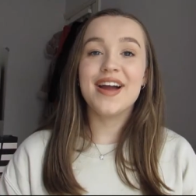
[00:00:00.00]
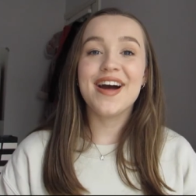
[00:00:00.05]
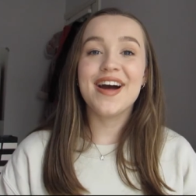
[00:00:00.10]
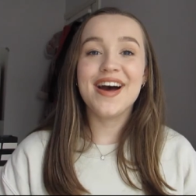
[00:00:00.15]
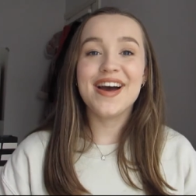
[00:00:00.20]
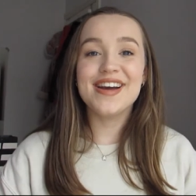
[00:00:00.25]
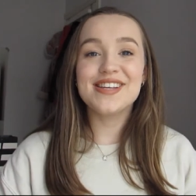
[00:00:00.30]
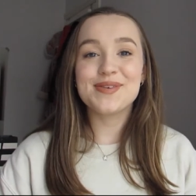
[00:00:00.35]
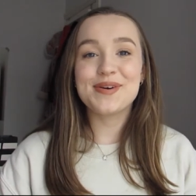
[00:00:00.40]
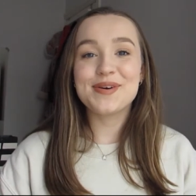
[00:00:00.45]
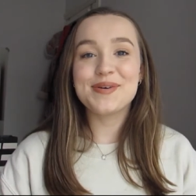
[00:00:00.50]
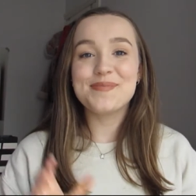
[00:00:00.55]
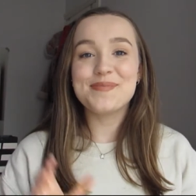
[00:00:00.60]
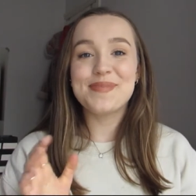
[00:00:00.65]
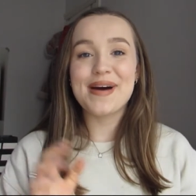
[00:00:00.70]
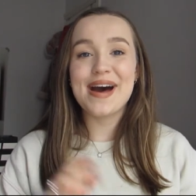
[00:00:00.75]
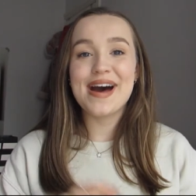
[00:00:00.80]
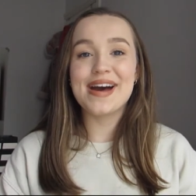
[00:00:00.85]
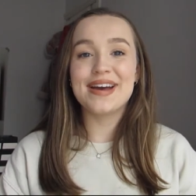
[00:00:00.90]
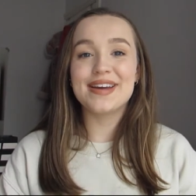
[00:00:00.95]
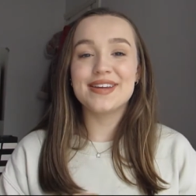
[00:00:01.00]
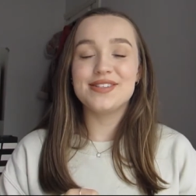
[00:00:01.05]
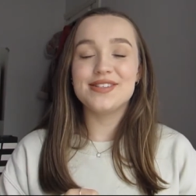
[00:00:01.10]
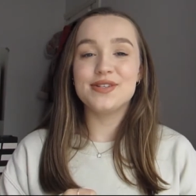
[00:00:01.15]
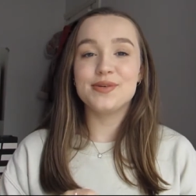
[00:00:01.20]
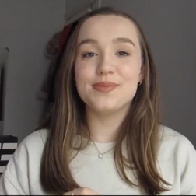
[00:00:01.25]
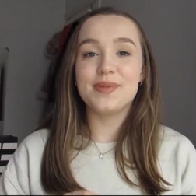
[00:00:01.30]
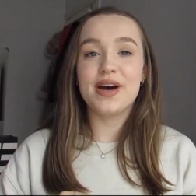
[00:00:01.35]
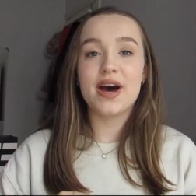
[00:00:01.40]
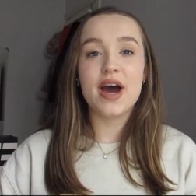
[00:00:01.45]
guys, welcome back
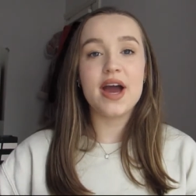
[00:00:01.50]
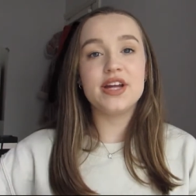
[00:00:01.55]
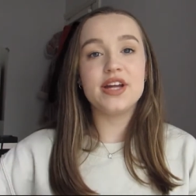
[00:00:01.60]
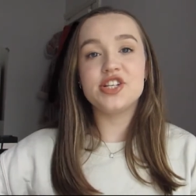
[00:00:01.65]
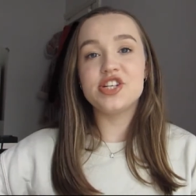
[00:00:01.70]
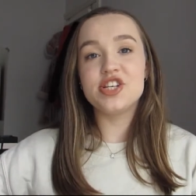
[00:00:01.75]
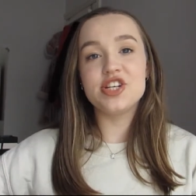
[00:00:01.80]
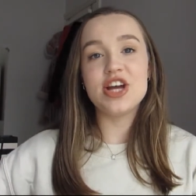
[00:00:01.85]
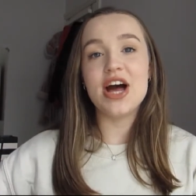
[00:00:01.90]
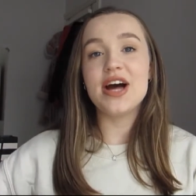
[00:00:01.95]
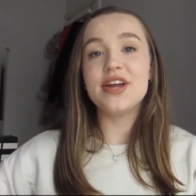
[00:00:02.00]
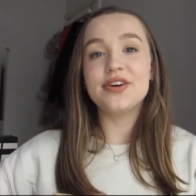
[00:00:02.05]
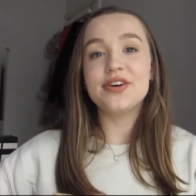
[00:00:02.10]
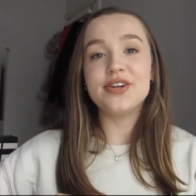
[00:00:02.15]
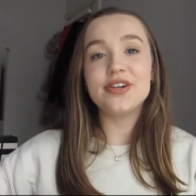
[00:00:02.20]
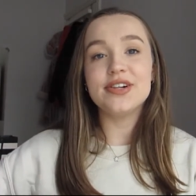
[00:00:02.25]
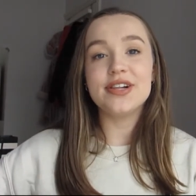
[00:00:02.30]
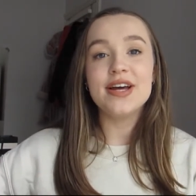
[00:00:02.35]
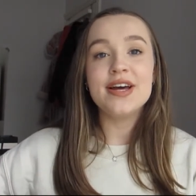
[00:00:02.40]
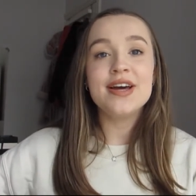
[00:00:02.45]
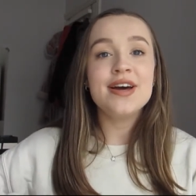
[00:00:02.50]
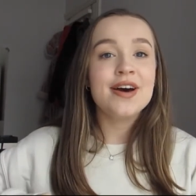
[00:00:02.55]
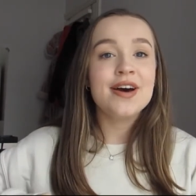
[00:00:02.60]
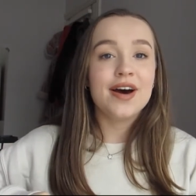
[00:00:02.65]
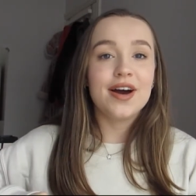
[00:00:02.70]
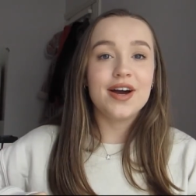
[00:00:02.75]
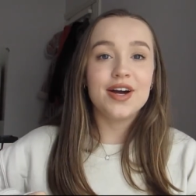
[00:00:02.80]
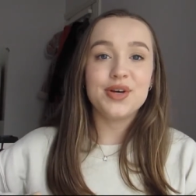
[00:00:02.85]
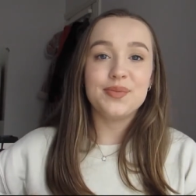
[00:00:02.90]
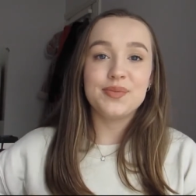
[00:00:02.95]
to my channel.
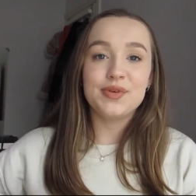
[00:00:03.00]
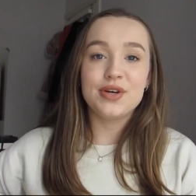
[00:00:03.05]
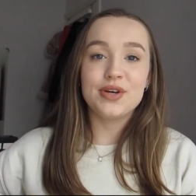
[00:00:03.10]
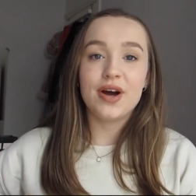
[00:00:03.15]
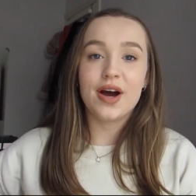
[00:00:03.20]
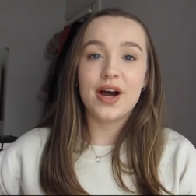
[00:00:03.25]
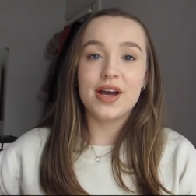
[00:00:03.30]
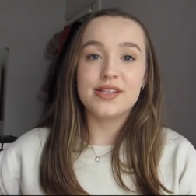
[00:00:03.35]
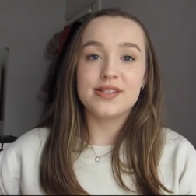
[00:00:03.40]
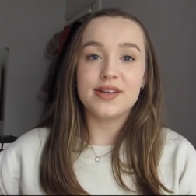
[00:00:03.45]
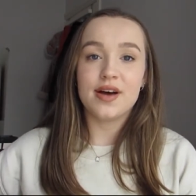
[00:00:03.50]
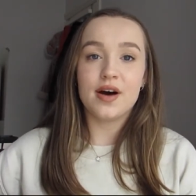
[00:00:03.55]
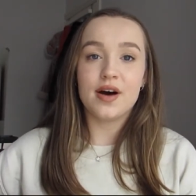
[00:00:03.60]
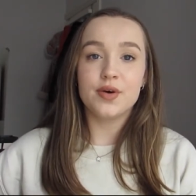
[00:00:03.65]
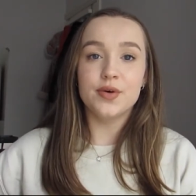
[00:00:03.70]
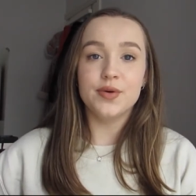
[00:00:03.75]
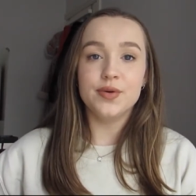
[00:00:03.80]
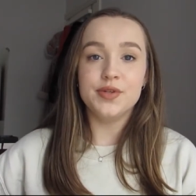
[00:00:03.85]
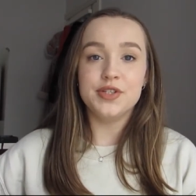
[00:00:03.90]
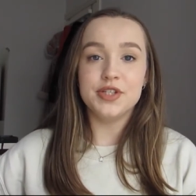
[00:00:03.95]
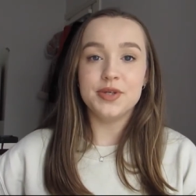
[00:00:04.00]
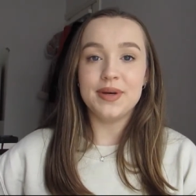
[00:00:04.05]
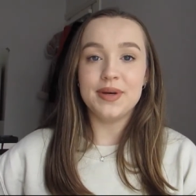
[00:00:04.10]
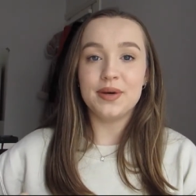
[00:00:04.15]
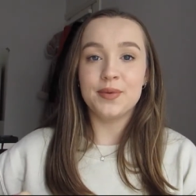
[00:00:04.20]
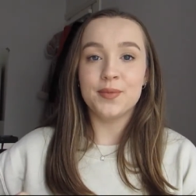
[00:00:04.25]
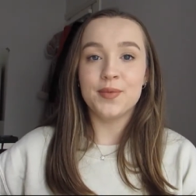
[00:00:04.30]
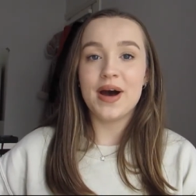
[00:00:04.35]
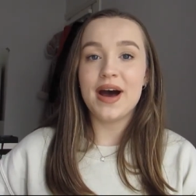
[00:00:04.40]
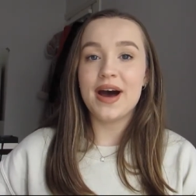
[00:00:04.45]
I hope you guys are all
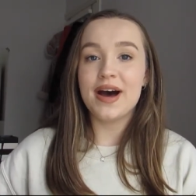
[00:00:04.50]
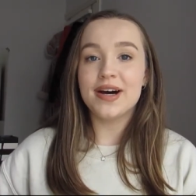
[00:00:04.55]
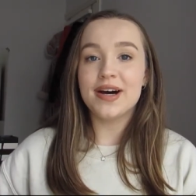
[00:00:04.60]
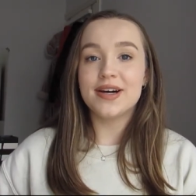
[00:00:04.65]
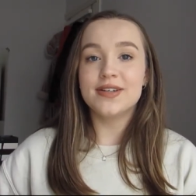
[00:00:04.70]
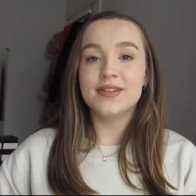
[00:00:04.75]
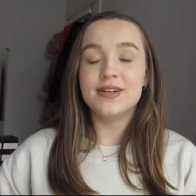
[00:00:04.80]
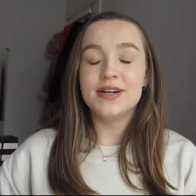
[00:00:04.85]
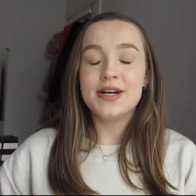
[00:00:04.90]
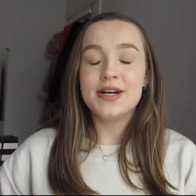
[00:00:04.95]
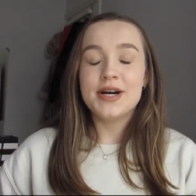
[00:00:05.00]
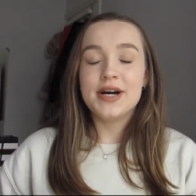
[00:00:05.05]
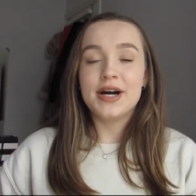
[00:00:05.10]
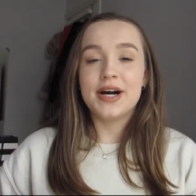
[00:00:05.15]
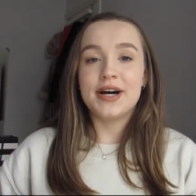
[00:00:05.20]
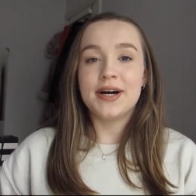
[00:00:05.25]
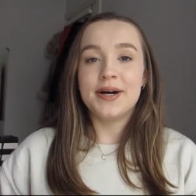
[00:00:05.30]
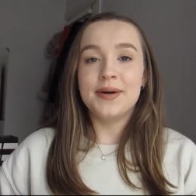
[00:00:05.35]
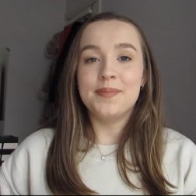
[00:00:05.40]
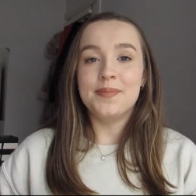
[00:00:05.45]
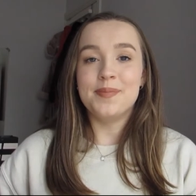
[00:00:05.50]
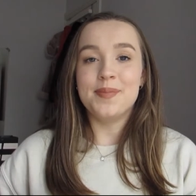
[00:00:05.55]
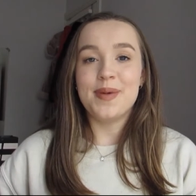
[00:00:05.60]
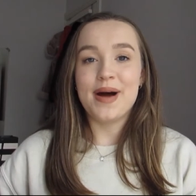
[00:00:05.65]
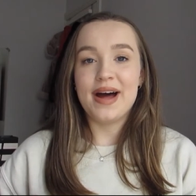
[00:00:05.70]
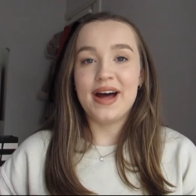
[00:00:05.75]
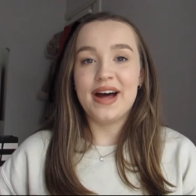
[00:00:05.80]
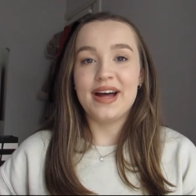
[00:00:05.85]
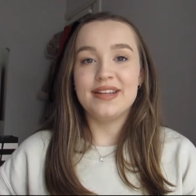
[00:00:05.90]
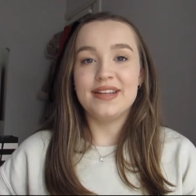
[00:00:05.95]
doing well
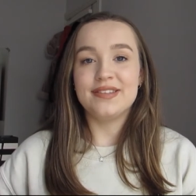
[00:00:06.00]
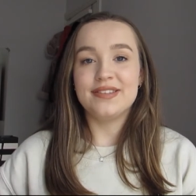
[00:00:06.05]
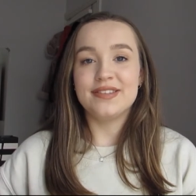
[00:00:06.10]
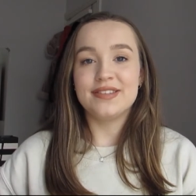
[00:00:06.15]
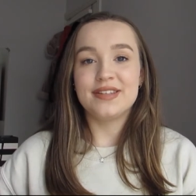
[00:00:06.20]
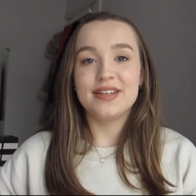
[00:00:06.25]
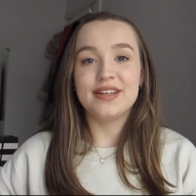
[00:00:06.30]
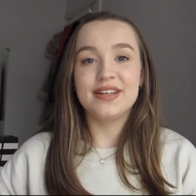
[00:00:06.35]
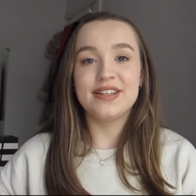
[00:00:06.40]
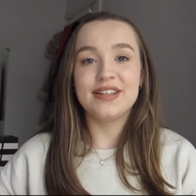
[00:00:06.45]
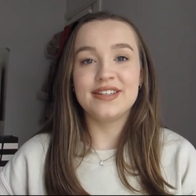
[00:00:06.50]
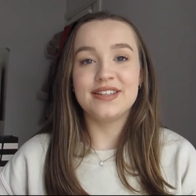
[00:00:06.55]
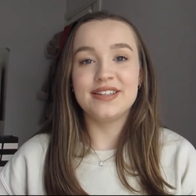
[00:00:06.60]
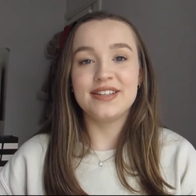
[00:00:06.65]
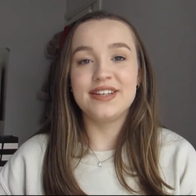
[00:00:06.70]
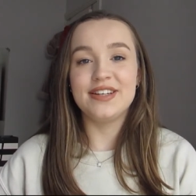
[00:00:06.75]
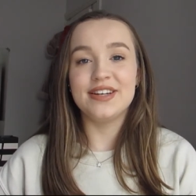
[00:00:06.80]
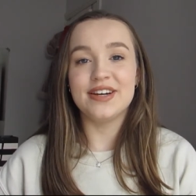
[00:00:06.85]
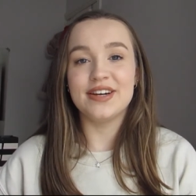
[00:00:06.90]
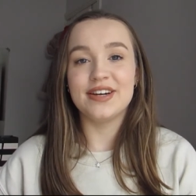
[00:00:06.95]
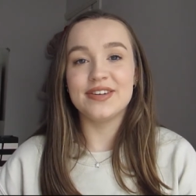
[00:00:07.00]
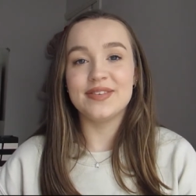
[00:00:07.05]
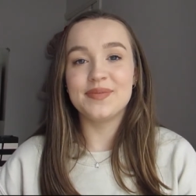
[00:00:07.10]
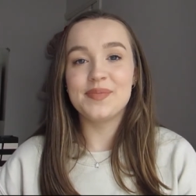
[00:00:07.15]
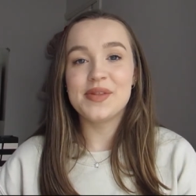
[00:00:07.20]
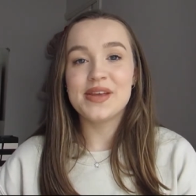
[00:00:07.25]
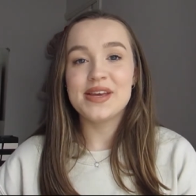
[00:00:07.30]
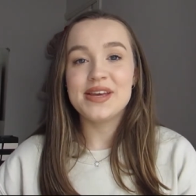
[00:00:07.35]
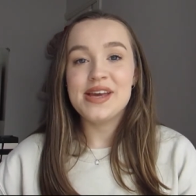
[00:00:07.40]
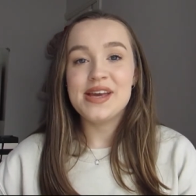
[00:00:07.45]
and you know,
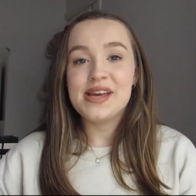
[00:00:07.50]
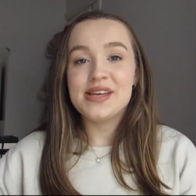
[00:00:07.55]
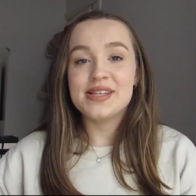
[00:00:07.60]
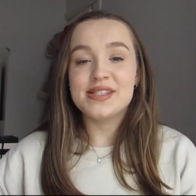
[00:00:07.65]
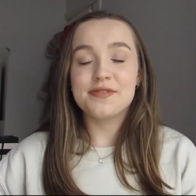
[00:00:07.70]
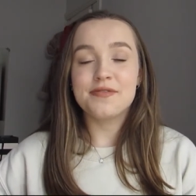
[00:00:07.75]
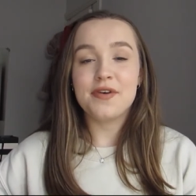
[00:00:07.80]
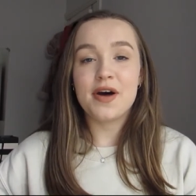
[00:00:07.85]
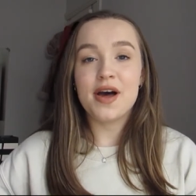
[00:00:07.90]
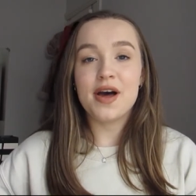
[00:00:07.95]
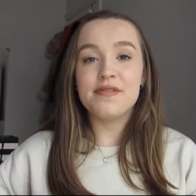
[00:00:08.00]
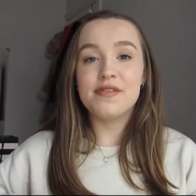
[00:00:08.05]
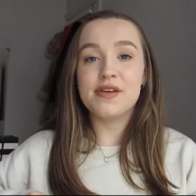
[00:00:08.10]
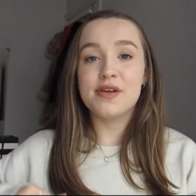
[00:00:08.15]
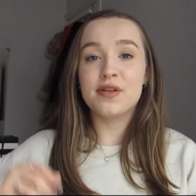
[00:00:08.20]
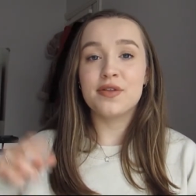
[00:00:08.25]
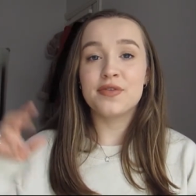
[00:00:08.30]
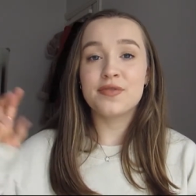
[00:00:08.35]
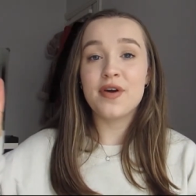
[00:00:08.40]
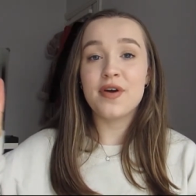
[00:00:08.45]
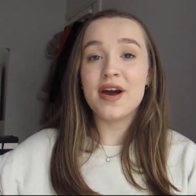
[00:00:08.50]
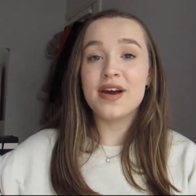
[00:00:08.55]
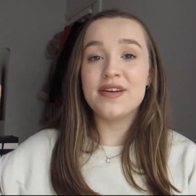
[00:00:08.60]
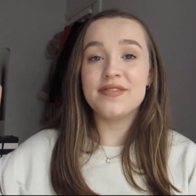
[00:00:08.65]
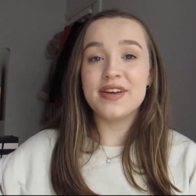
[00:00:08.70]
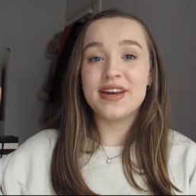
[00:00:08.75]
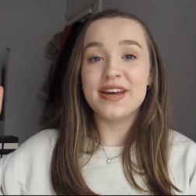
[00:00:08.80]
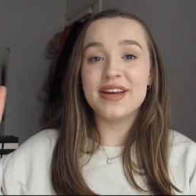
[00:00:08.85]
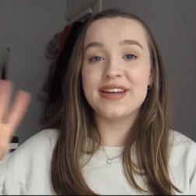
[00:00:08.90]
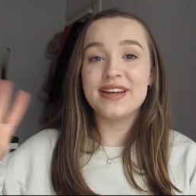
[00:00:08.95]
surviving,
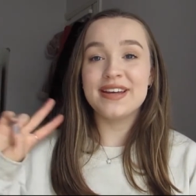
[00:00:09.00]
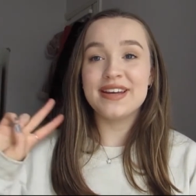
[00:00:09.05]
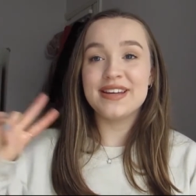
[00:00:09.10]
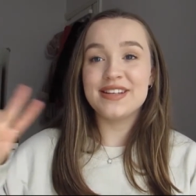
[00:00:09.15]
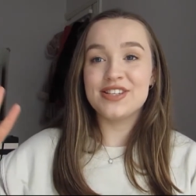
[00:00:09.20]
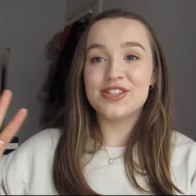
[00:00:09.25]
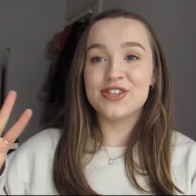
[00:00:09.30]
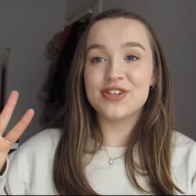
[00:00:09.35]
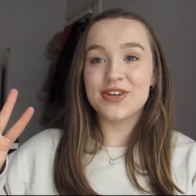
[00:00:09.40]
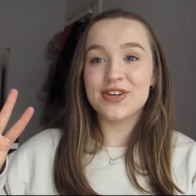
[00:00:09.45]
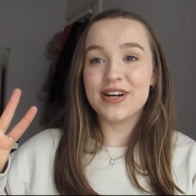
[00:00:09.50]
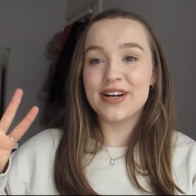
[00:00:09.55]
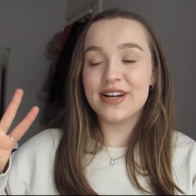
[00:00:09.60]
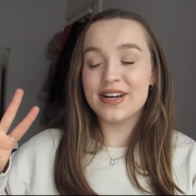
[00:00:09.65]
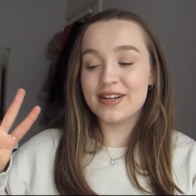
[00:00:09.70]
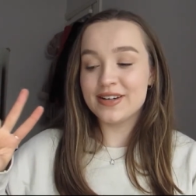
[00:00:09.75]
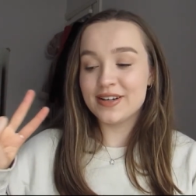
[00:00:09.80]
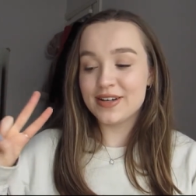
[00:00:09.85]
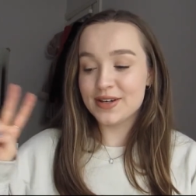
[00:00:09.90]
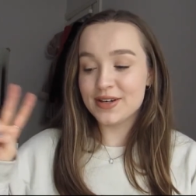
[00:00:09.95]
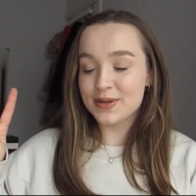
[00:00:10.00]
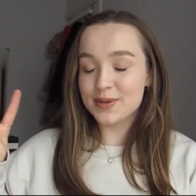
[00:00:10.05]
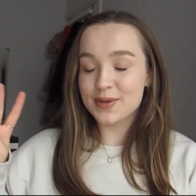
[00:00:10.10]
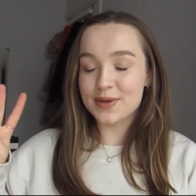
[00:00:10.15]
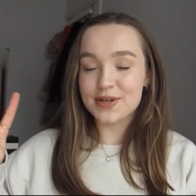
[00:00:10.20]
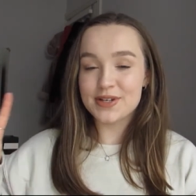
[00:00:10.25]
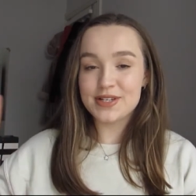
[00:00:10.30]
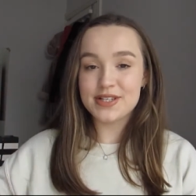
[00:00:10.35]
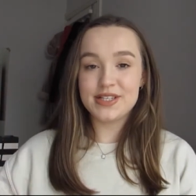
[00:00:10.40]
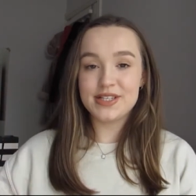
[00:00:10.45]
thriving during
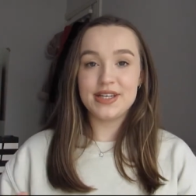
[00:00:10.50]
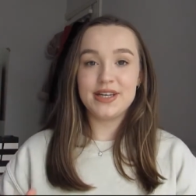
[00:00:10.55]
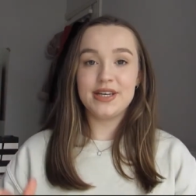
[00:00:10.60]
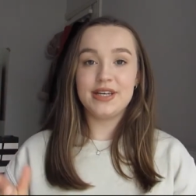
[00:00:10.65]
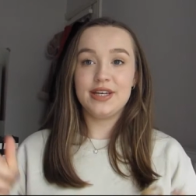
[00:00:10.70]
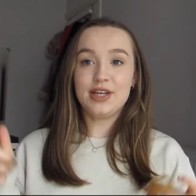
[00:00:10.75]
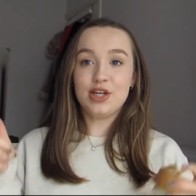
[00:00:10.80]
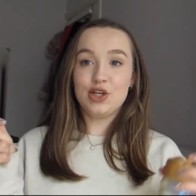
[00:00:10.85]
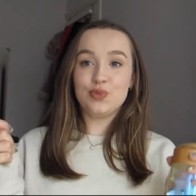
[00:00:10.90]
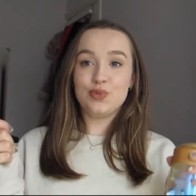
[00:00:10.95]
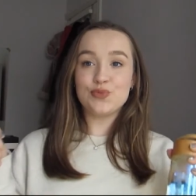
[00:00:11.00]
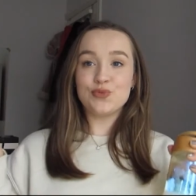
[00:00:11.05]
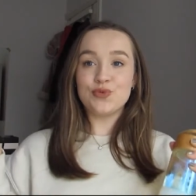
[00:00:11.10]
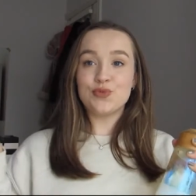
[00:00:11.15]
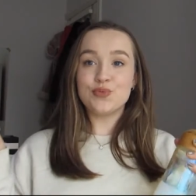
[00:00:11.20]
quarantine.